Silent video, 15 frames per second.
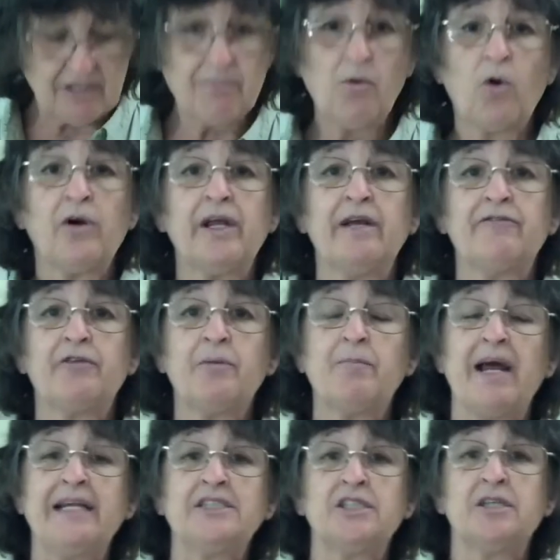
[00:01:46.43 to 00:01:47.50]
him more
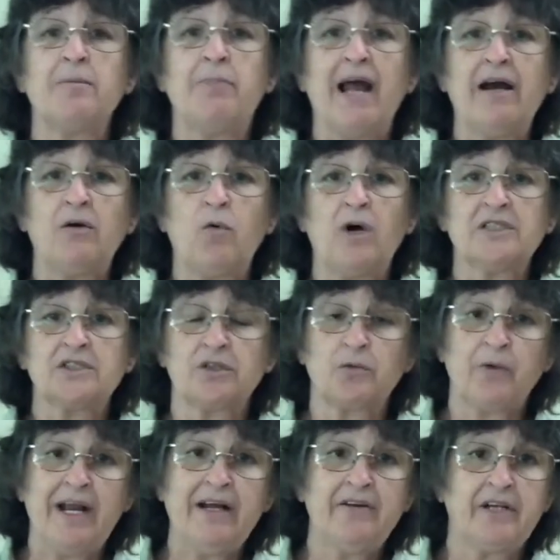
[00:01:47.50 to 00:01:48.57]
information about what's
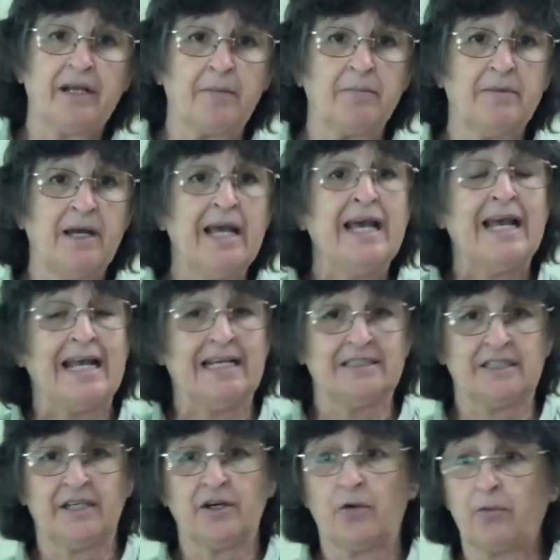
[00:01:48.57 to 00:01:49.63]
around him. Is
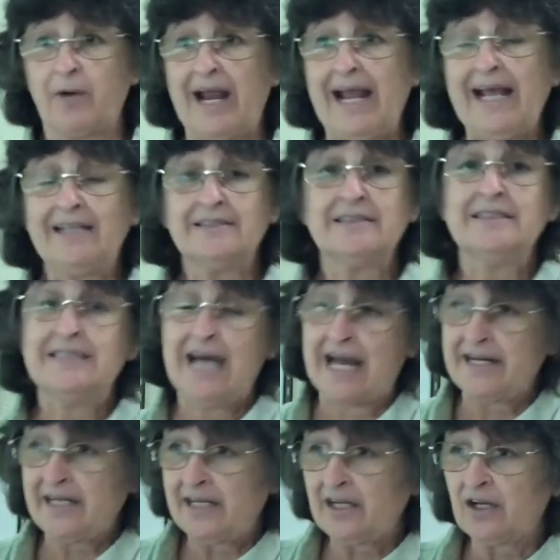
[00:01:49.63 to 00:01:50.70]
it a rat? I
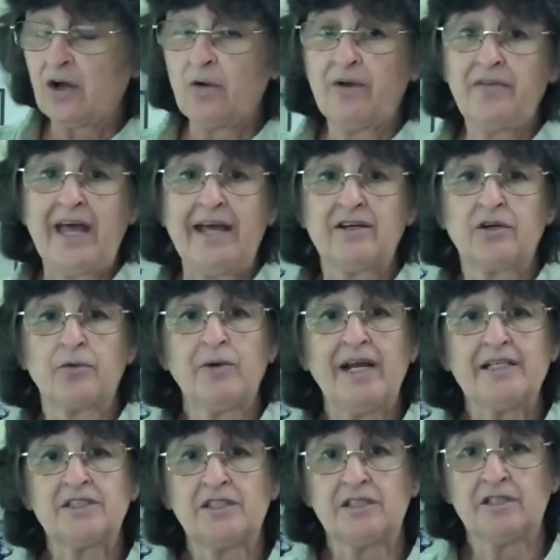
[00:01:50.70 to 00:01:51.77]
need to go in that
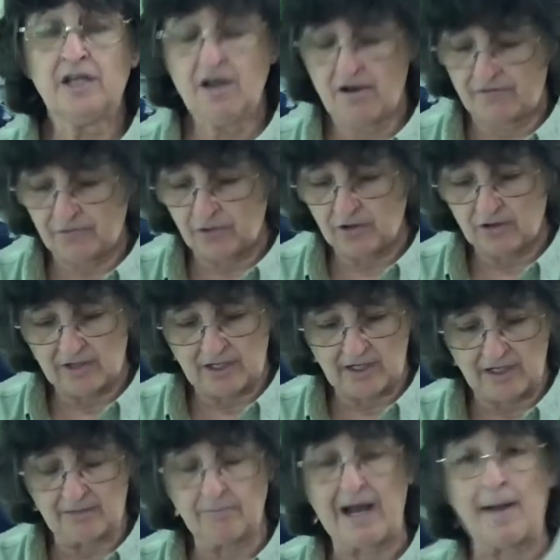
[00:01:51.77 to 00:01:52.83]
direction for
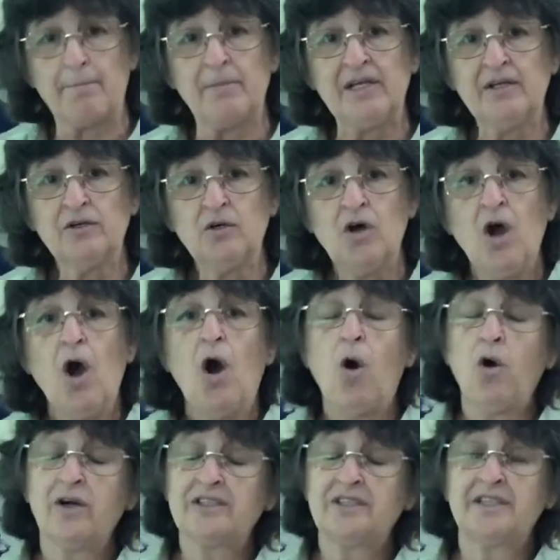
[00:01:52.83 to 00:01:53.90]
my meal,
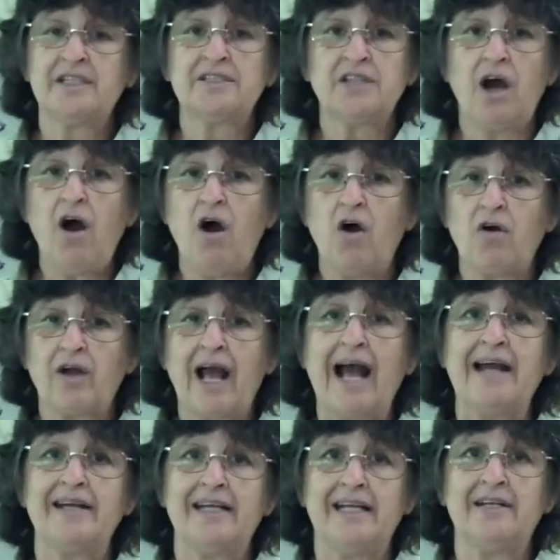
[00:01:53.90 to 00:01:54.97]
or is it a dog?
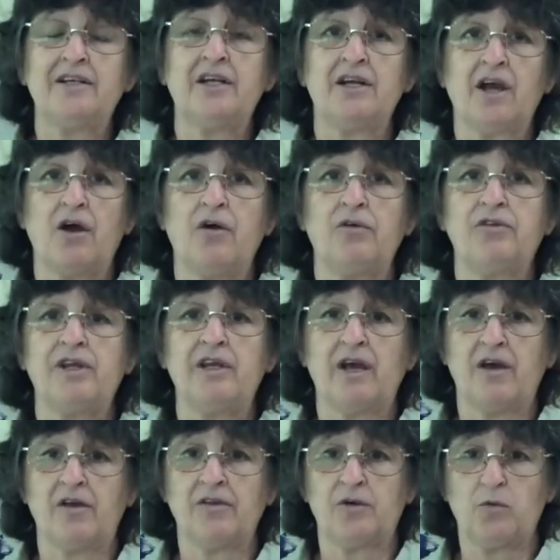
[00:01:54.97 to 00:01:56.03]
I need to go the
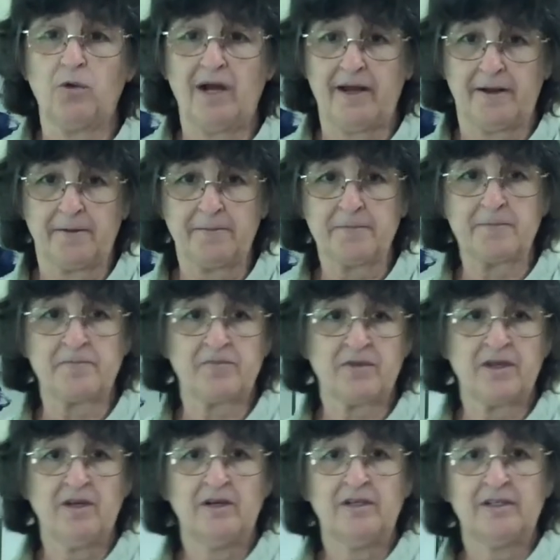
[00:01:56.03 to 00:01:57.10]
other way.
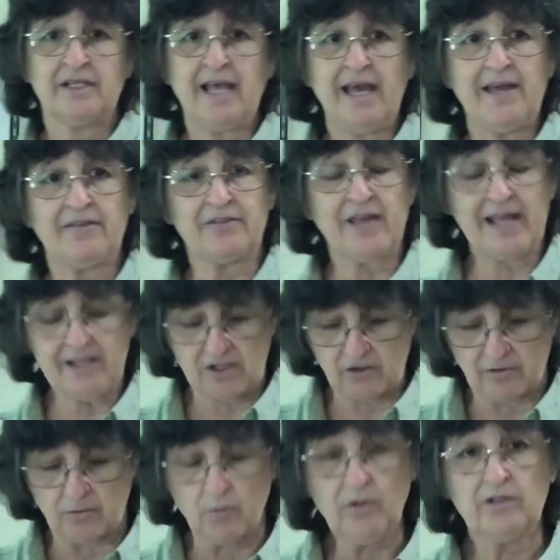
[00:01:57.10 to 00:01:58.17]
Okay, thank
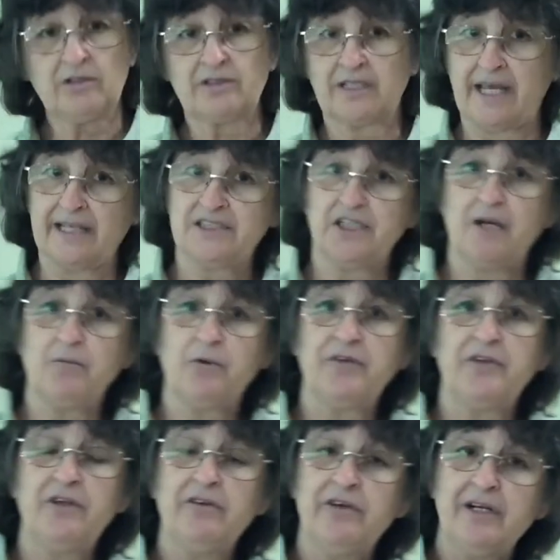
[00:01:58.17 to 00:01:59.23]
you, and we'll catch up
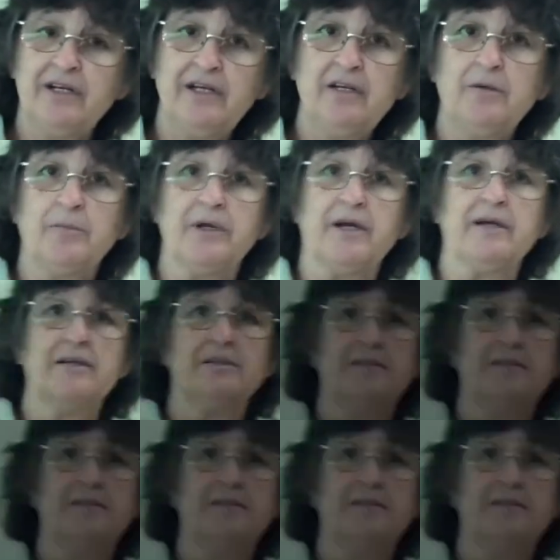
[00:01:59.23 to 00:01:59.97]
with you in a little bit.